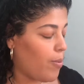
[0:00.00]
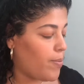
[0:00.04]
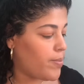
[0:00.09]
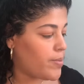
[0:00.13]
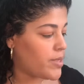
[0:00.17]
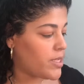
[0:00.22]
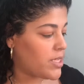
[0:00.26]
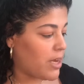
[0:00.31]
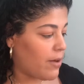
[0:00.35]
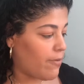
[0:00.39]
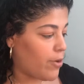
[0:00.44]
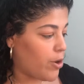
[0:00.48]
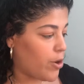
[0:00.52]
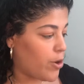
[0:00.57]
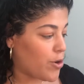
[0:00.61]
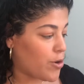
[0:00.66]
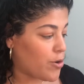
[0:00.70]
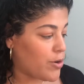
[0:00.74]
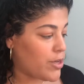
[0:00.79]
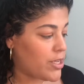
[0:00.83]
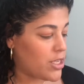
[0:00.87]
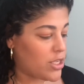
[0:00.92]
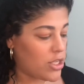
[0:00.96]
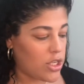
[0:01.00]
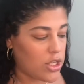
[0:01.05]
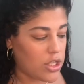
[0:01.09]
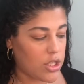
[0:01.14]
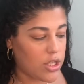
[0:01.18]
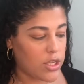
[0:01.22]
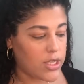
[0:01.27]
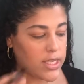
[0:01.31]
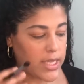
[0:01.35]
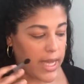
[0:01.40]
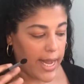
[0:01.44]
stuff in her crease. It
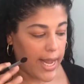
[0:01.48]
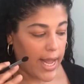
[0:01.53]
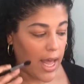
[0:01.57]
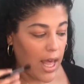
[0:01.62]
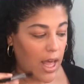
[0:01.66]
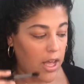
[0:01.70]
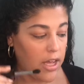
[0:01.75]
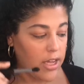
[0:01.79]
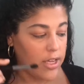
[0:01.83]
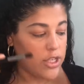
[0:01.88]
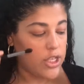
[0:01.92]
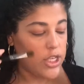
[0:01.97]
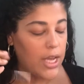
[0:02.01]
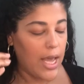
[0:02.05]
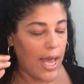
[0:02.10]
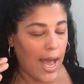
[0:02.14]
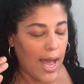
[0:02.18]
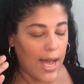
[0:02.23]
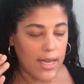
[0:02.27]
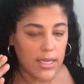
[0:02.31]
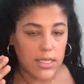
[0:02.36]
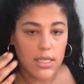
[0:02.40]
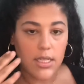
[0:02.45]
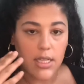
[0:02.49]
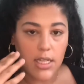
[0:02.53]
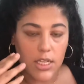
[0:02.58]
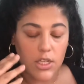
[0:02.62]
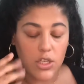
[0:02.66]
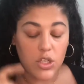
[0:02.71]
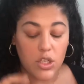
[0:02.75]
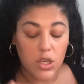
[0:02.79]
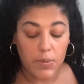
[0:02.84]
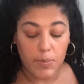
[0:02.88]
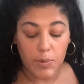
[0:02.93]
just looks like she has this
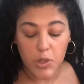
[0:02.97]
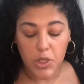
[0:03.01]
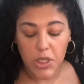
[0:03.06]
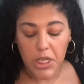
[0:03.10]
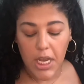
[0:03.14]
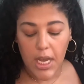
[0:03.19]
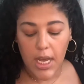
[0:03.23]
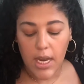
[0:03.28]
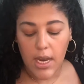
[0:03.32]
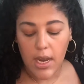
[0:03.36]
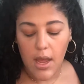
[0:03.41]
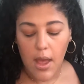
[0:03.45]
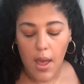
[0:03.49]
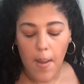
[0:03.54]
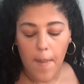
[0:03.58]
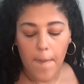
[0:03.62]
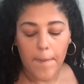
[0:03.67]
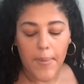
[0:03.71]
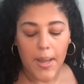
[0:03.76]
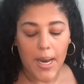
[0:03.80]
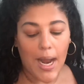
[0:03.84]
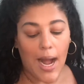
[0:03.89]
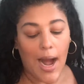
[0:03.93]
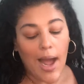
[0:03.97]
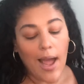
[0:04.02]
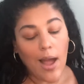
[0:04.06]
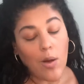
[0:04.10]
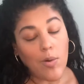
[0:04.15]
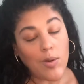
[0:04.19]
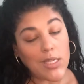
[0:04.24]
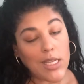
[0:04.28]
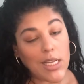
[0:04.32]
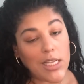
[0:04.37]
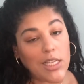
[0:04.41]
shimmer shade, but I
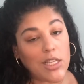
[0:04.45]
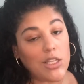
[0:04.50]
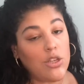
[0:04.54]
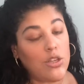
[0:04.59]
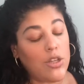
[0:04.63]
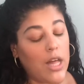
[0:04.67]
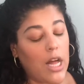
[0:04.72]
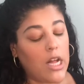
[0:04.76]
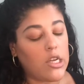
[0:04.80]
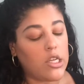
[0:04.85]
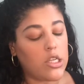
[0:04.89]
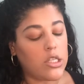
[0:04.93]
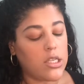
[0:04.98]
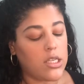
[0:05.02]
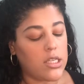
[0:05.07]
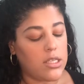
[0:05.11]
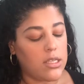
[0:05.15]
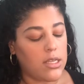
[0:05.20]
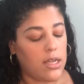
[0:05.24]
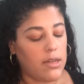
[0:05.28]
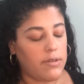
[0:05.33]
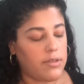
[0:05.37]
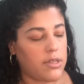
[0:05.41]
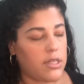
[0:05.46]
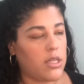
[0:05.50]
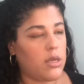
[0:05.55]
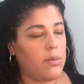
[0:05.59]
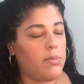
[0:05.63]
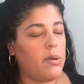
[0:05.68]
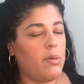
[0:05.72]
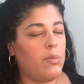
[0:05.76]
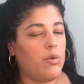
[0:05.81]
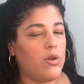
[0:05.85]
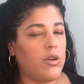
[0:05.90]
always like to do that just because it gives a little
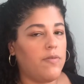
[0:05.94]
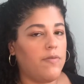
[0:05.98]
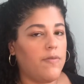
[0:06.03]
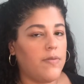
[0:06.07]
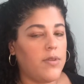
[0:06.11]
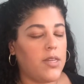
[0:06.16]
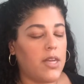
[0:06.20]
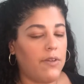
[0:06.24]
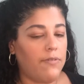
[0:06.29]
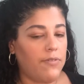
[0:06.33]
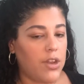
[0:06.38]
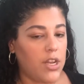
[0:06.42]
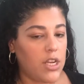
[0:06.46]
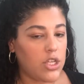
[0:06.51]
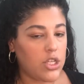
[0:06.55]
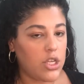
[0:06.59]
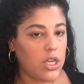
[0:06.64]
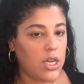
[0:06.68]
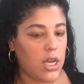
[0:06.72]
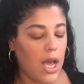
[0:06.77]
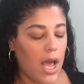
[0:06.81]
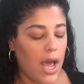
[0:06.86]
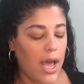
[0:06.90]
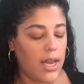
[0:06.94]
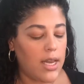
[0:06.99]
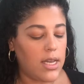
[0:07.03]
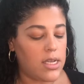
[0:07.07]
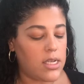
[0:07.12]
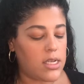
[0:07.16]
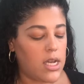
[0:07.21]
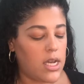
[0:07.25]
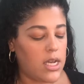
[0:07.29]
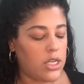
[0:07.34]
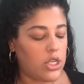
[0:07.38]
bit more definition,
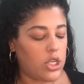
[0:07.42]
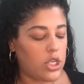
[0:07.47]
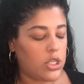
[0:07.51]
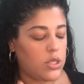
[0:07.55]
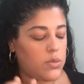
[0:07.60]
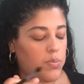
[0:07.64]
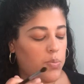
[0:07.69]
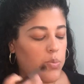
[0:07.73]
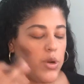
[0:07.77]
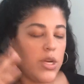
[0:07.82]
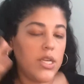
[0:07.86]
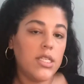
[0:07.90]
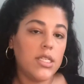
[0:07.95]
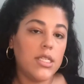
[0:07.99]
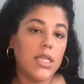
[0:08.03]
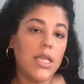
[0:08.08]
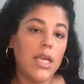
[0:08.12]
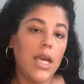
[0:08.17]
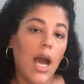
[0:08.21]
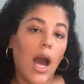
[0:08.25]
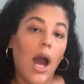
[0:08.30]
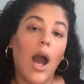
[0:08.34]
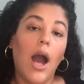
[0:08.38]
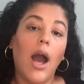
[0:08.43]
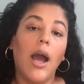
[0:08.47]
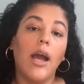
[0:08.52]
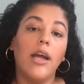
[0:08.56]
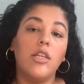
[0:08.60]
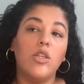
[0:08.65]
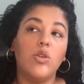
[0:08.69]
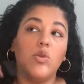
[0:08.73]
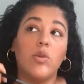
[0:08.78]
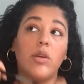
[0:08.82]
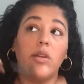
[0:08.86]
and it just brings the
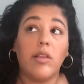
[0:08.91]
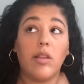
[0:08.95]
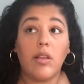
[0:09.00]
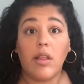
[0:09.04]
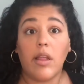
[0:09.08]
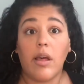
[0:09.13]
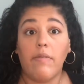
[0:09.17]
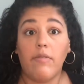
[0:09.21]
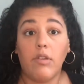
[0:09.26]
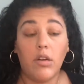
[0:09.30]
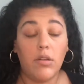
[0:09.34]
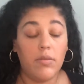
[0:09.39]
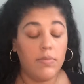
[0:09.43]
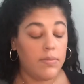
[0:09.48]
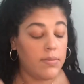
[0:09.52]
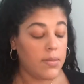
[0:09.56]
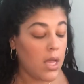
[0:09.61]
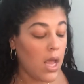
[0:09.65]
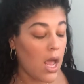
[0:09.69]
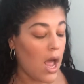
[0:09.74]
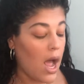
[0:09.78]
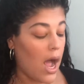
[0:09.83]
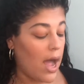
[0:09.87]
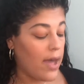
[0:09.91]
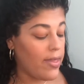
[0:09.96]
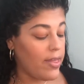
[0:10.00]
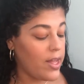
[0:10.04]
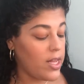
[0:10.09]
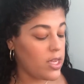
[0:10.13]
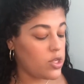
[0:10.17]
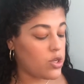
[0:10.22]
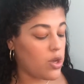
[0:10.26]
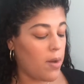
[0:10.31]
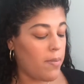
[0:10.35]
eye to another level, I
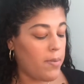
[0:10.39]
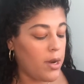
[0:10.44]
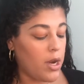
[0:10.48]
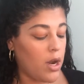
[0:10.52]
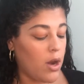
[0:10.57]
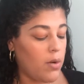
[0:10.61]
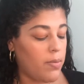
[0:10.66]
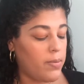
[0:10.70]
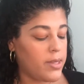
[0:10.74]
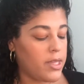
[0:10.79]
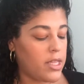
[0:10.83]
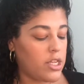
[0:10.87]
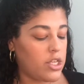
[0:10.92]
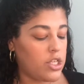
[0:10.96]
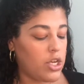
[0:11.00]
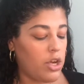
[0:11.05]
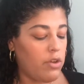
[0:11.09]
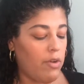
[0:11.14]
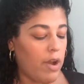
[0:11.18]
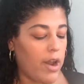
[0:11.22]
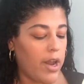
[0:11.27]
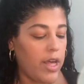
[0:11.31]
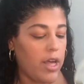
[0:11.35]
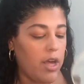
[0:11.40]
think. So I'm gonna go in with this shade right